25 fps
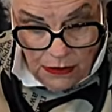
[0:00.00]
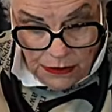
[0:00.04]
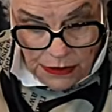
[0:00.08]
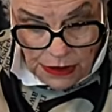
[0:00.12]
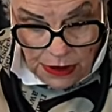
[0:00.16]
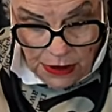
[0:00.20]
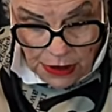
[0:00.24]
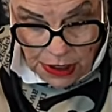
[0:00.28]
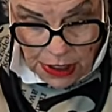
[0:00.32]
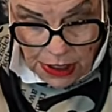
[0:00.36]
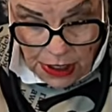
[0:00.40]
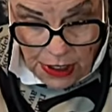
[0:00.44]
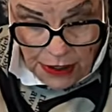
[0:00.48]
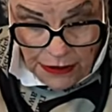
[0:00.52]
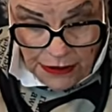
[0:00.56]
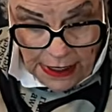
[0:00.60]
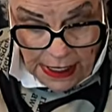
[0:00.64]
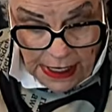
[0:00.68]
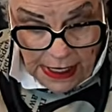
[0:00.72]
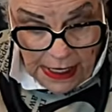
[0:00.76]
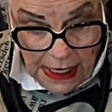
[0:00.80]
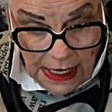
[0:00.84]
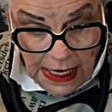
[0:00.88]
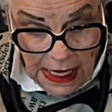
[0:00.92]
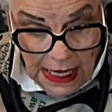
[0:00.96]
don't go
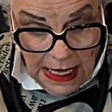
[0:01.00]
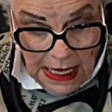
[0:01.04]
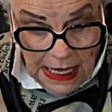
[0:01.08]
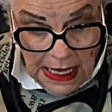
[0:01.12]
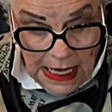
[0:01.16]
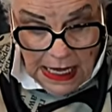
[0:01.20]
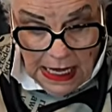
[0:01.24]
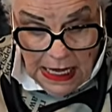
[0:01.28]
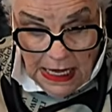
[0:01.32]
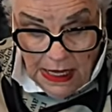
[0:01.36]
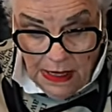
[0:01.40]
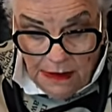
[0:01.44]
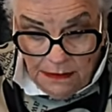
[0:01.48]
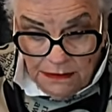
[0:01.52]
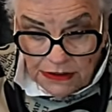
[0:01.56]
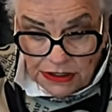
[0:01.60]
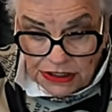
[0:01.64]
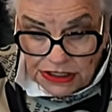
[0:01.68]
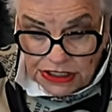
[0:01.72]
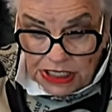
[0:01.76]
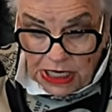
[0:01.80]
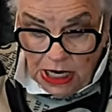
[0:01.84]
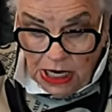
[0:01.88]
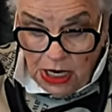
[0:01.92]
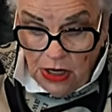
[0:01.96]
there.
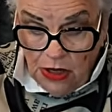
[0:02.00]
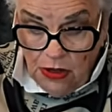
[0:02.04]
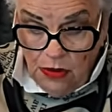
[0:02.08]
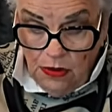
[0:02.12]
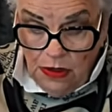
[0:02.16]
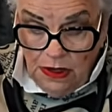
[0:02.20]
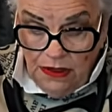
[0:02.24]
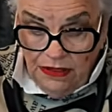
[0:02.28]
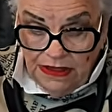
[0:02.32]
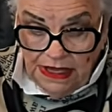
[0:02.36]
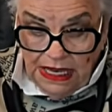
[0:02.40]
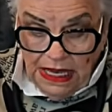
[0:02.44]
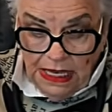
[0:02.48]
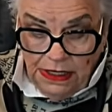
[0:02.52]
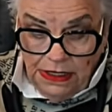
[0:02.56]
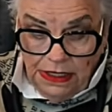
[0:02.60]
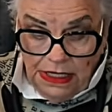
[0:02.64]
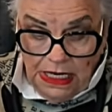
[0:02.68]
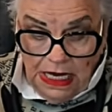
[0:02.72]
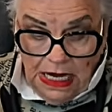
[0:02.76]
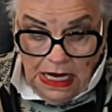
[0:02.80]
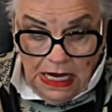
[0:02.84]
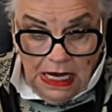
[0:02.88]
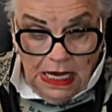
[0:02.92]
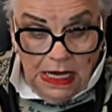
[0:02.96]
So
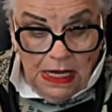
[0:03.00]
then